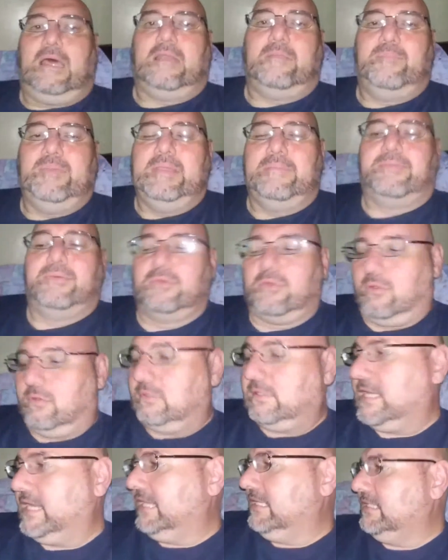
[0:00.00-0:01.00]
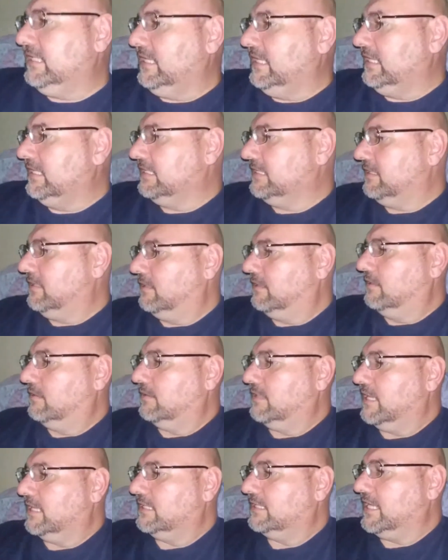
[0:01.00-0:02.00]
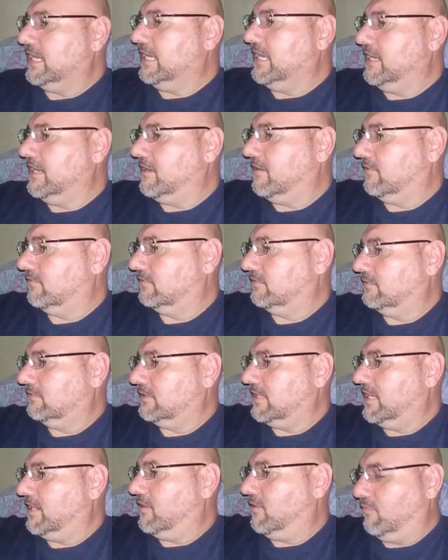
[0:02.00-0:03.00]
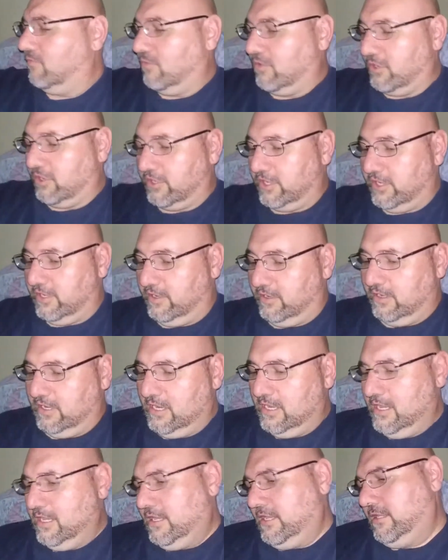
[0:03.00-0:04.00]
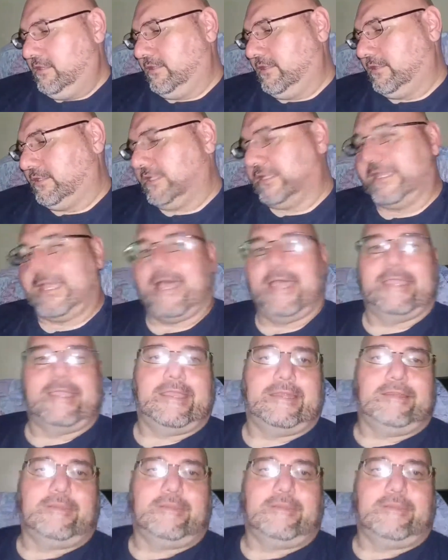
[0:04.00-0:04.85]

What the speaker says: of people don't like these. They say they don't work. There's a guy on the